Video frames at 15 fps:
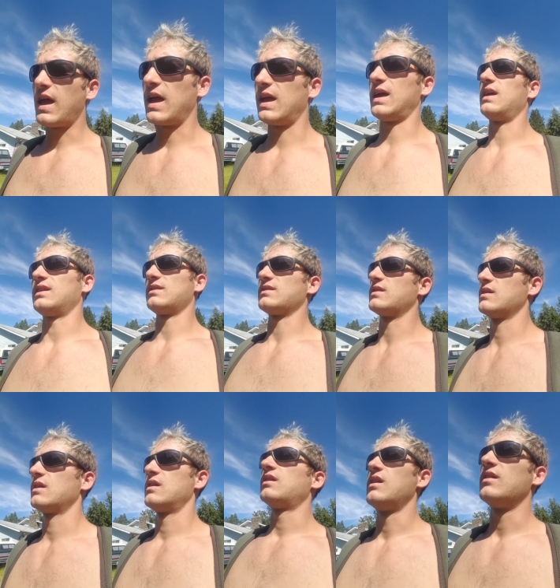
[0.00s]
and
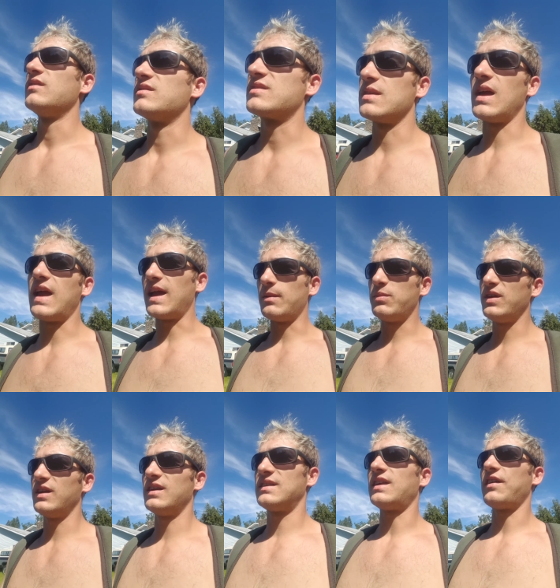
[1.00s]
be
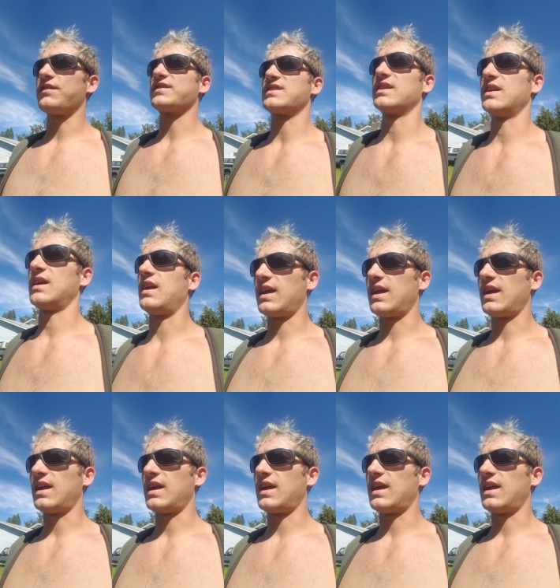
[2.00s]
in a deficit.